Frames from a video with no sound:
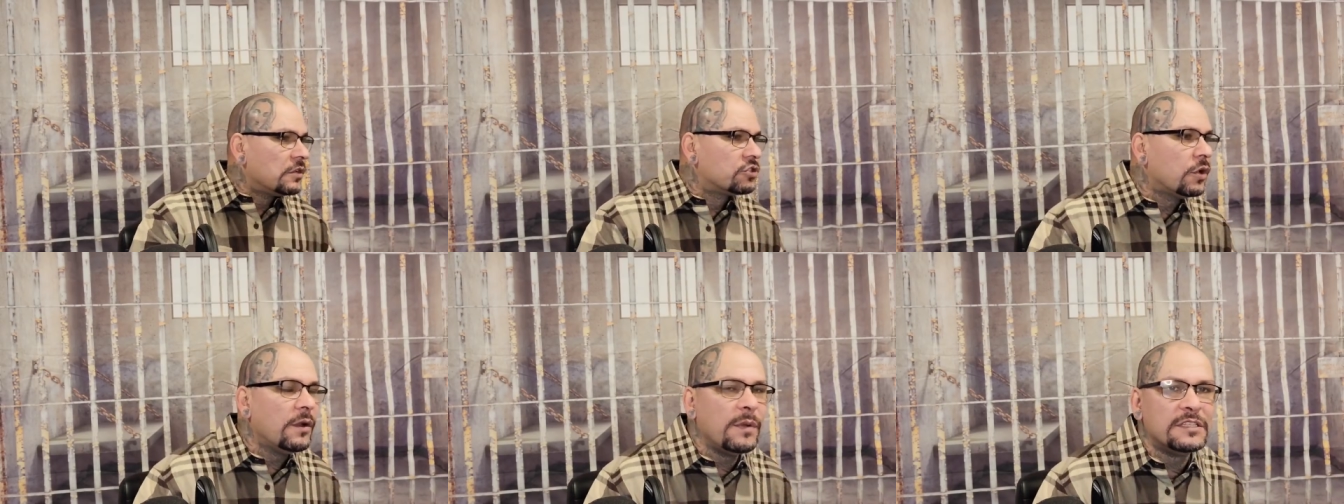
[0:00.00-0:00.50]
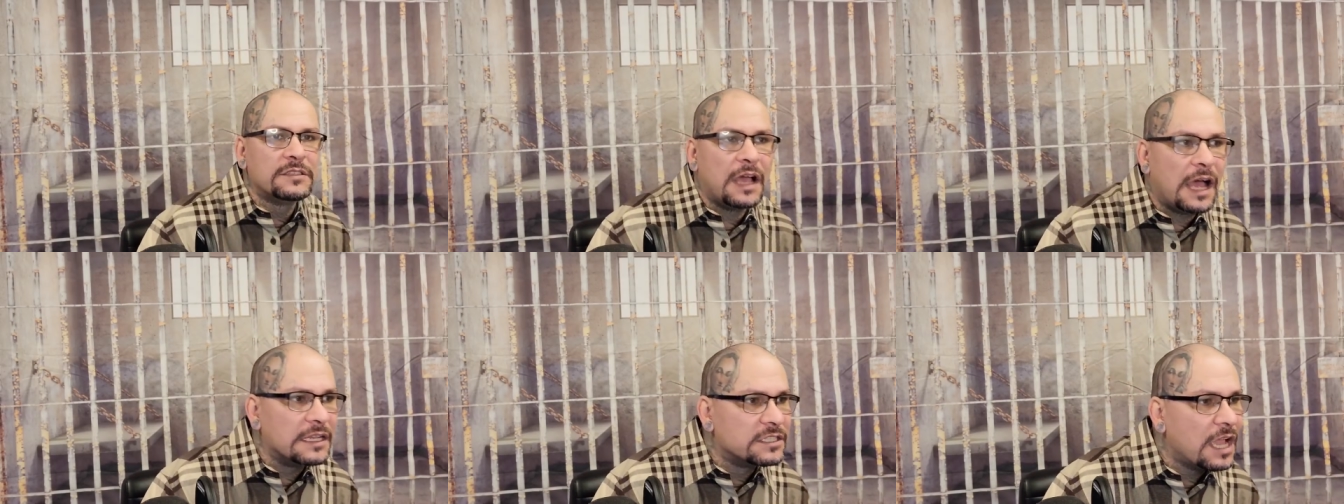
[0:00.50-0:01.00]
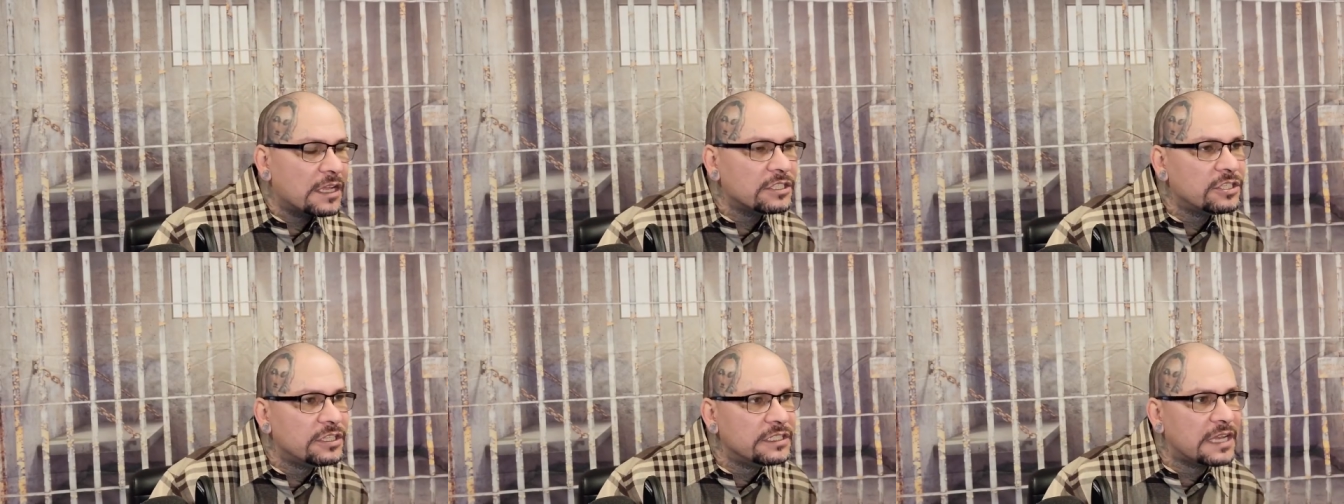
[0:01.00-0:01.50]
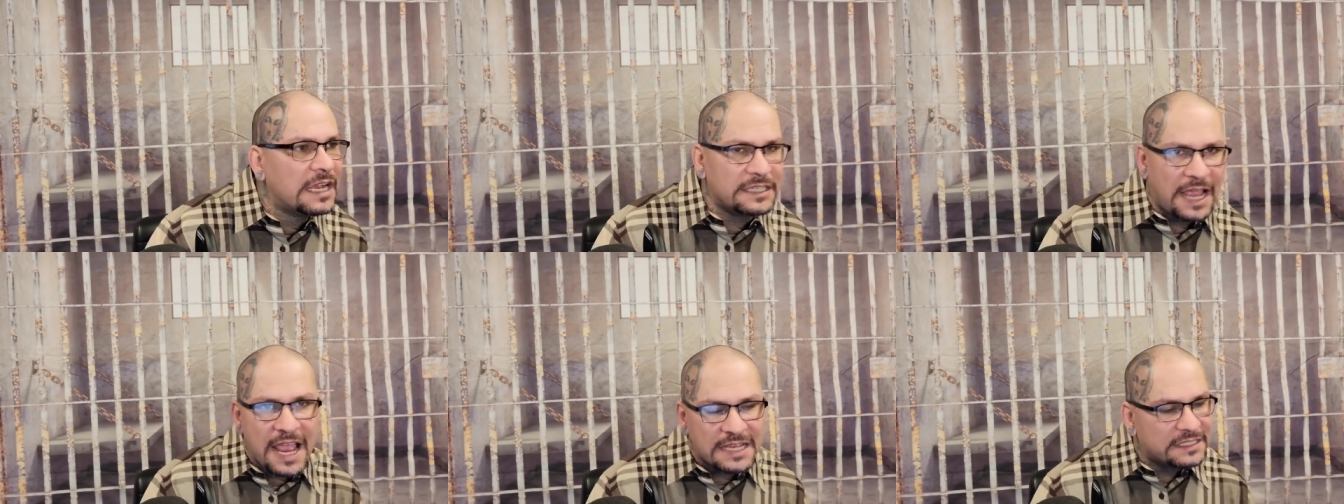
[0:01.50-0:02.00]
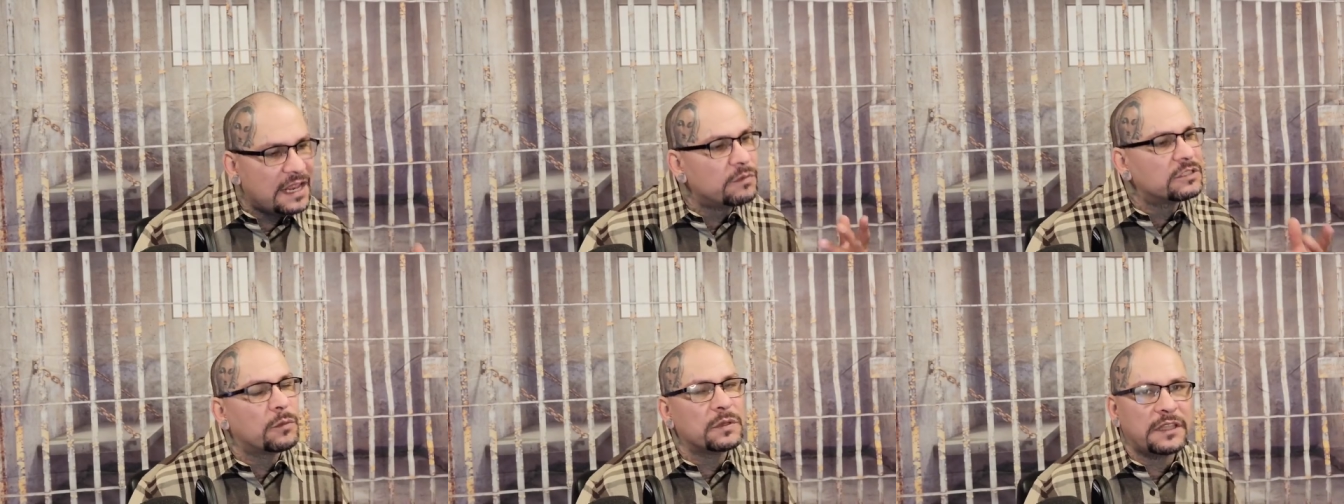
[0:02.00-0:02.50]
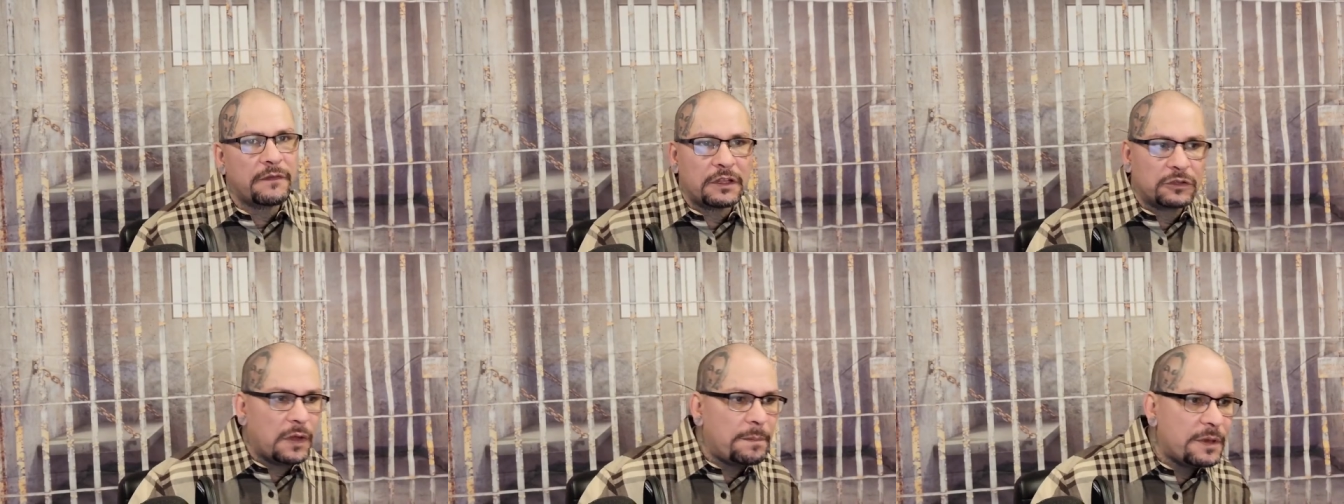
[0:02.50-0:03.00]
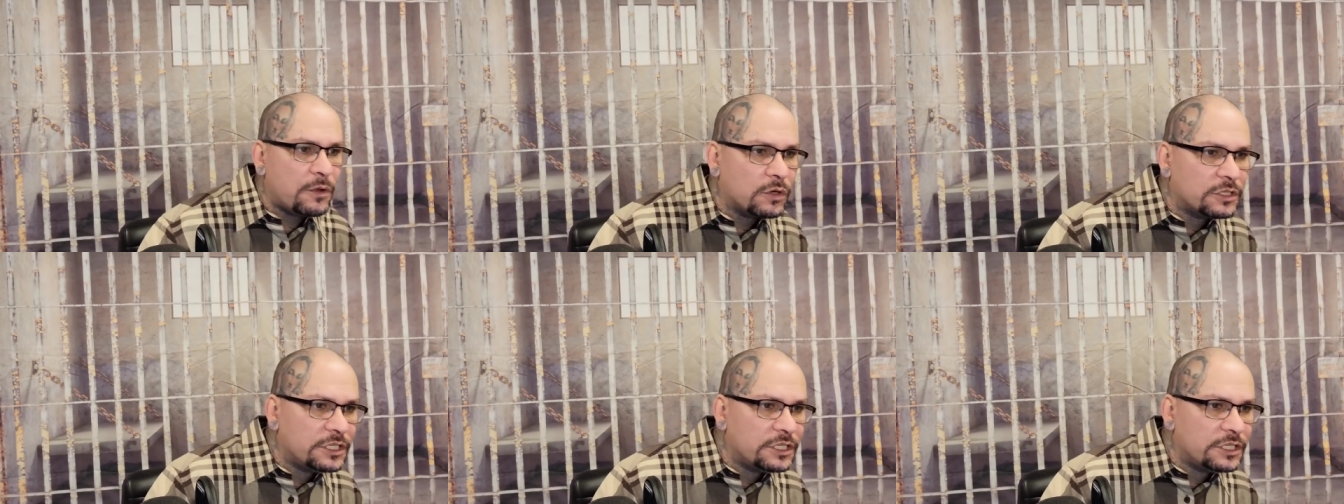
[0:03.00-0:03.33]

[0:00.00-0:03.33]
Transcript: So anyways, uh, talking to these guys, I asked, hey, what's up with the vato Epi